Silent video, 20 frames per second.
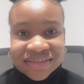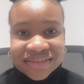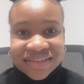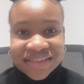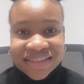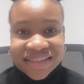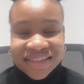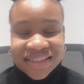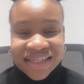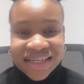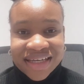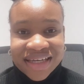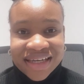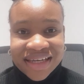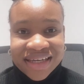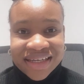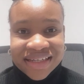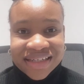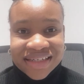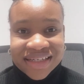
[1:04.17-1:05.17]

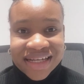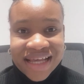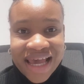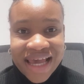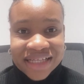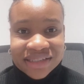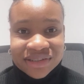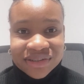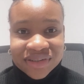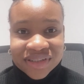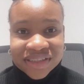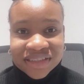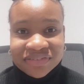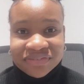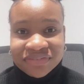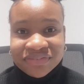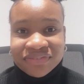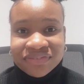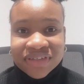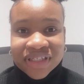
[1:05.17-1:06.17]
Then I thought
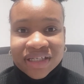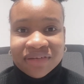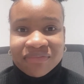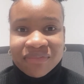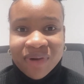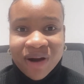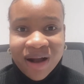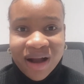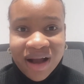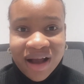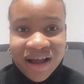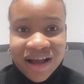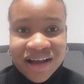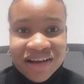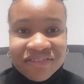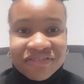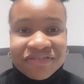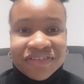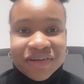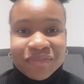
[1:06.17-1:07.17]
Figma
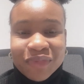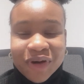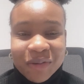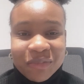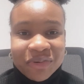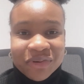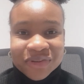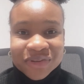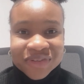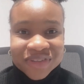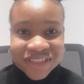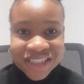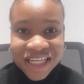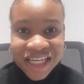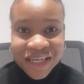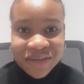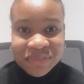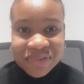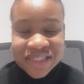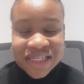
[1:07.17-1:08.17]

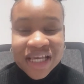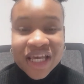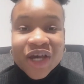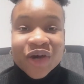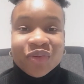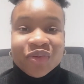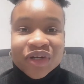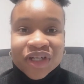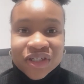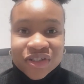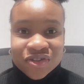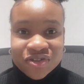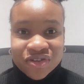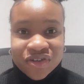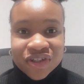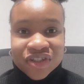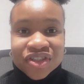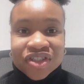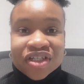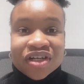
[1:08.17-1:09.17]
prototypes. With the
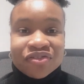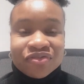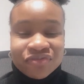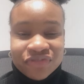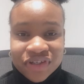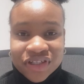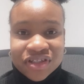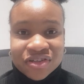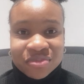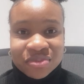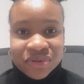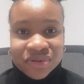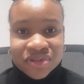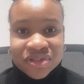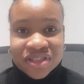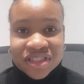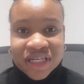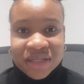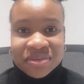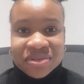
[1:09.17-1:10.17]
introduction of video
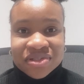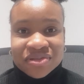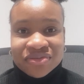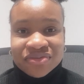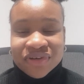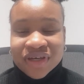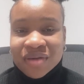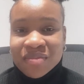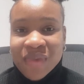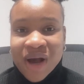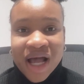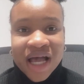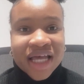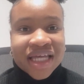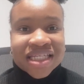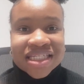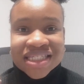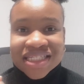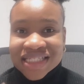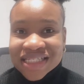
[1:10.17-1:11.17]
prototypes to Figma,
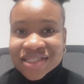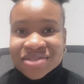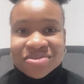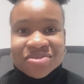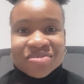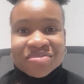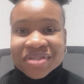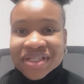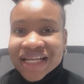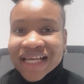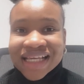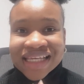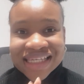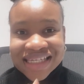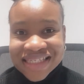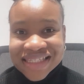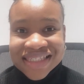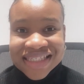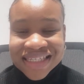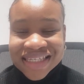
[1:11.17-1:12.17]
this would be like
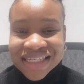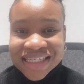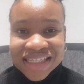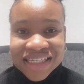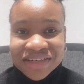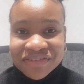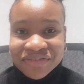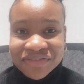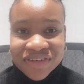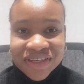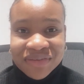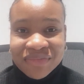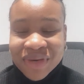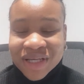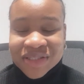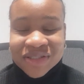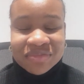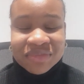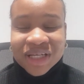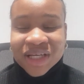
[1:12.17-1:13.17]
easy cake in Figma.
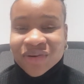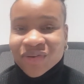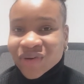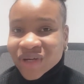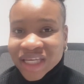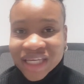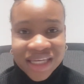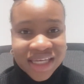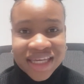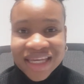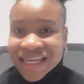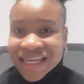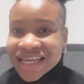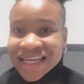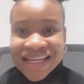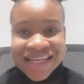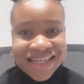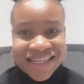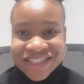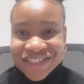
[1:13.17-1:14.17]
So I'm like, okay,
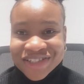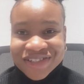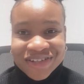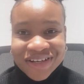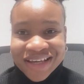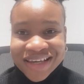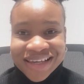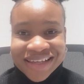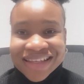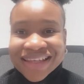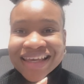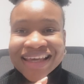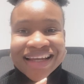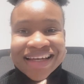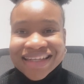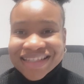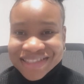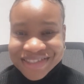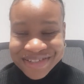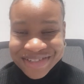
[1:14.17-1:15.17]
let's try it.
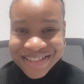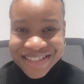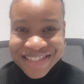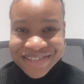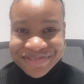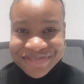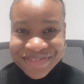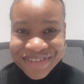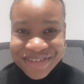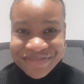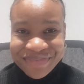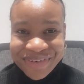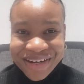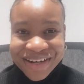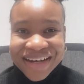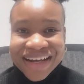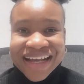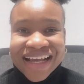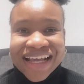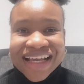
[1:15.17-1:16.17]
Let's do this in
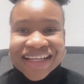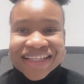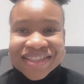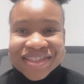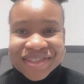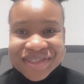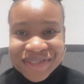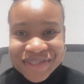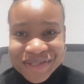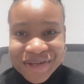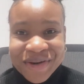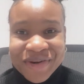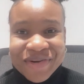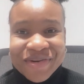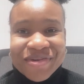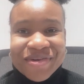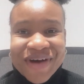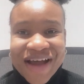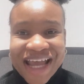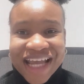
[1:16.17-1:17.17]
Figma.
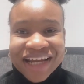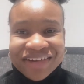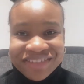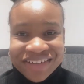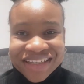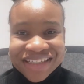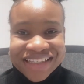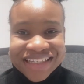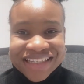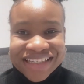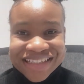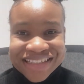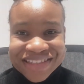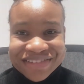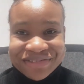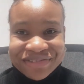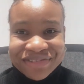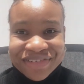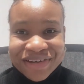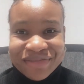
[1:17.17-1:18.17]
So I created it
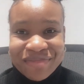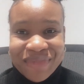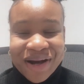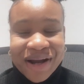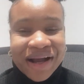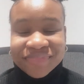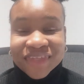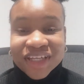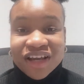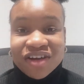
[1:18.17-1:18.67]
in Figma.